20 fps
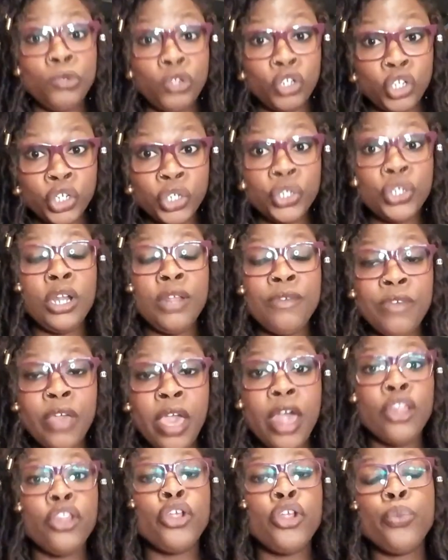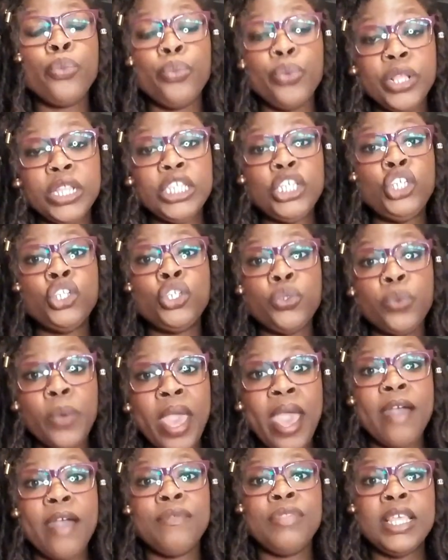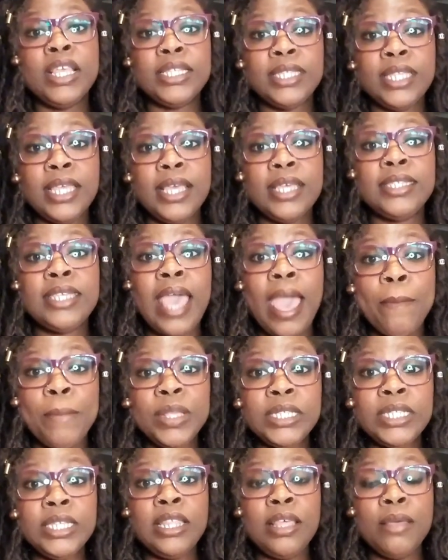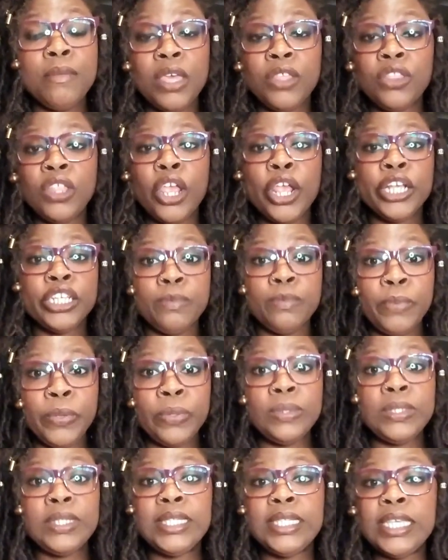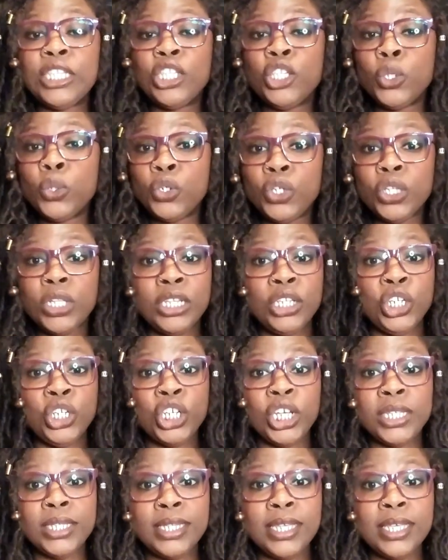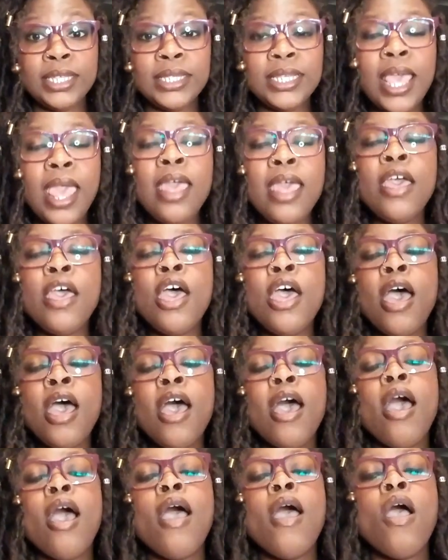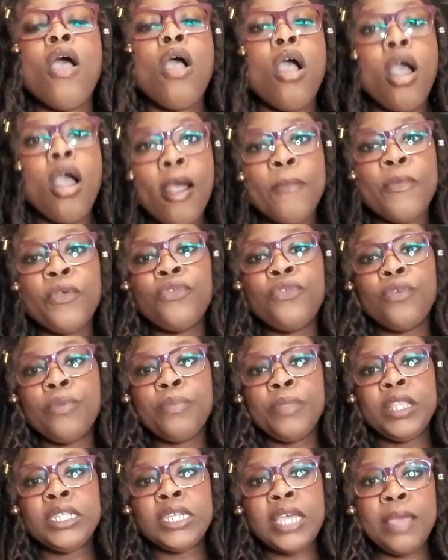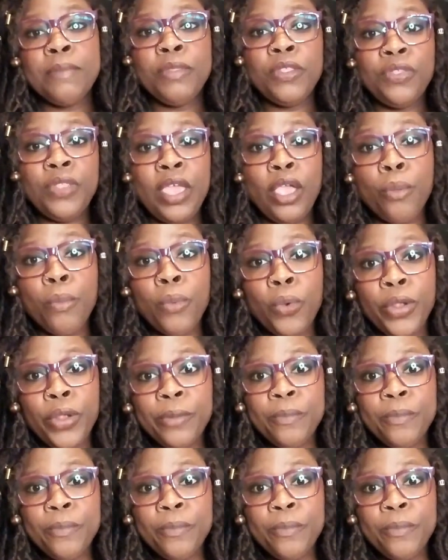children of color really do have these things happen to them and they're exposed to social injustice almost from the time that they are born.